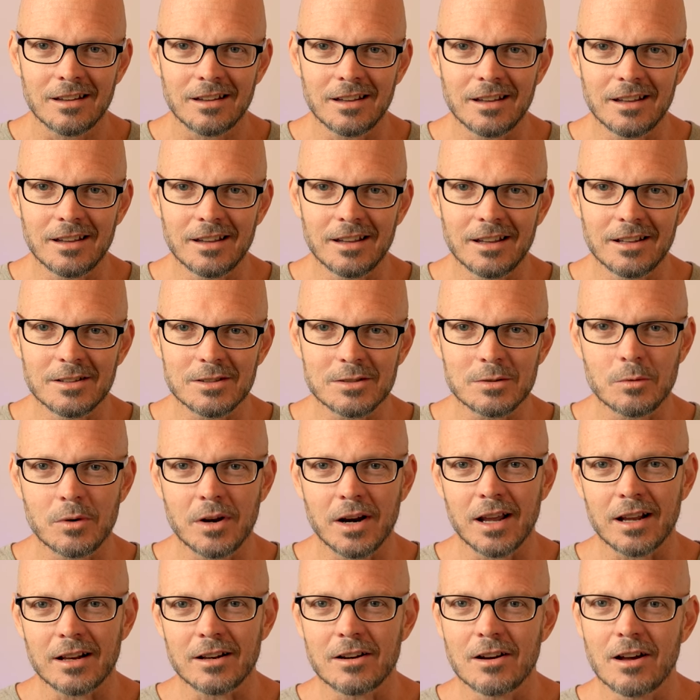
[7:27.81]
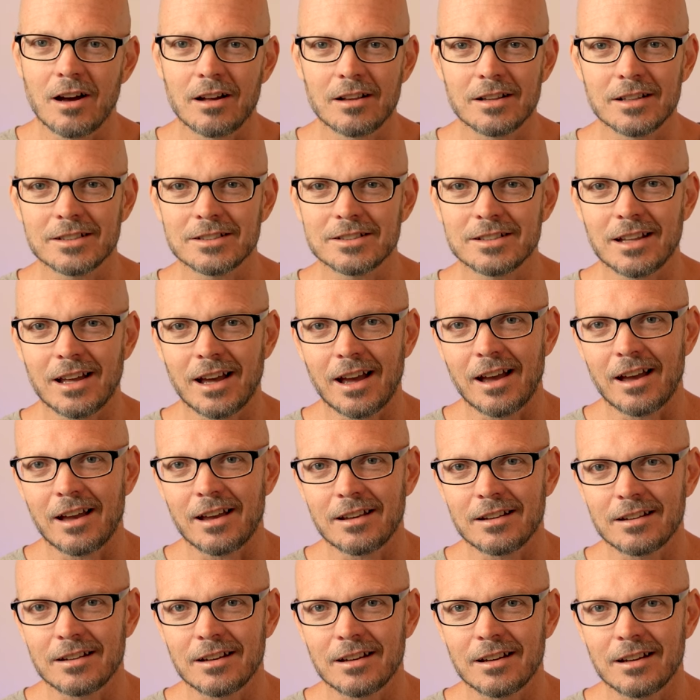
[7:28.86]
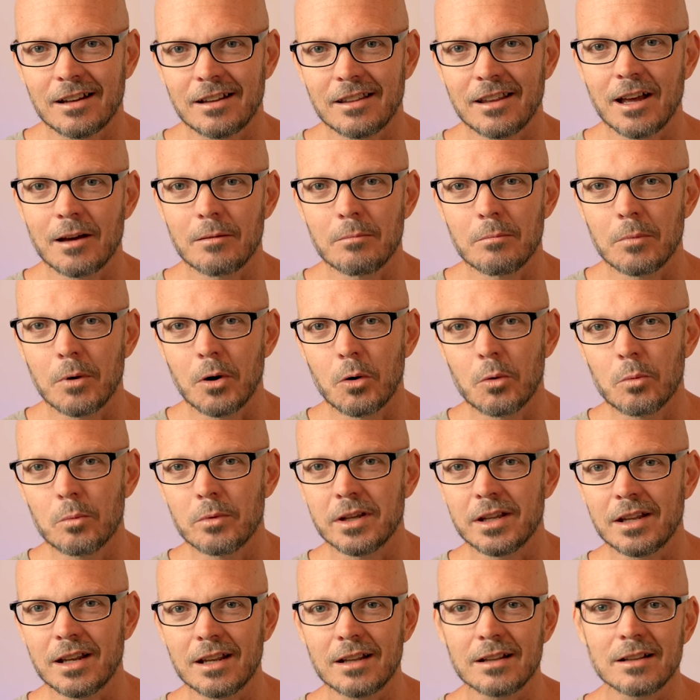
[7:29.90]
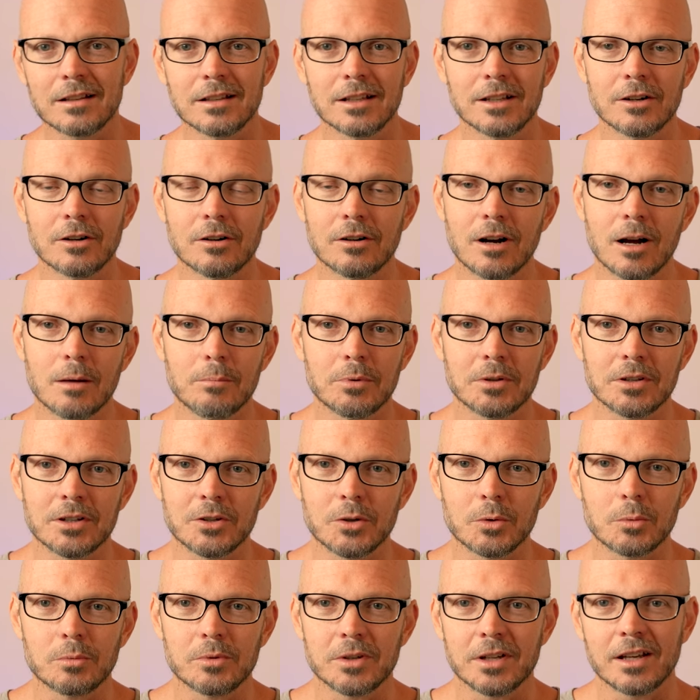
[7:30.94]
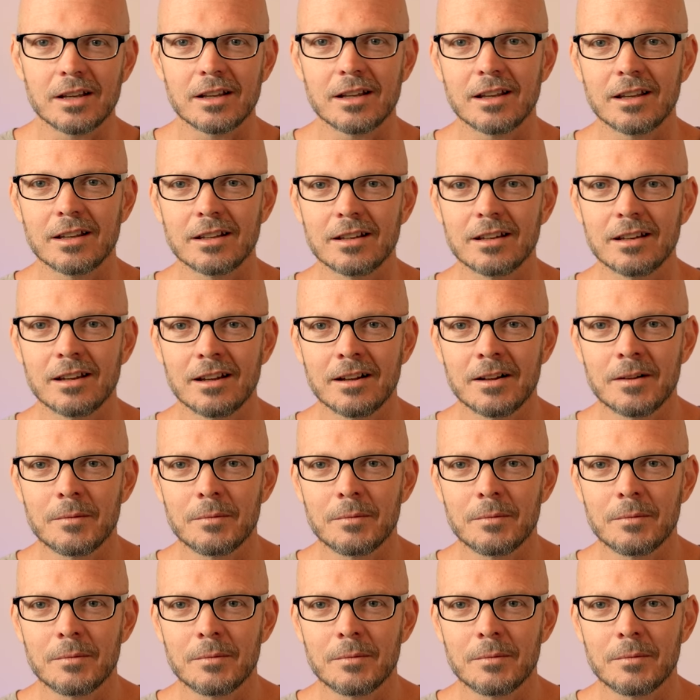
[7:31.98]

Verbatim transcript: And so when I acknowledged that in that moment, it lit her up a little bit, and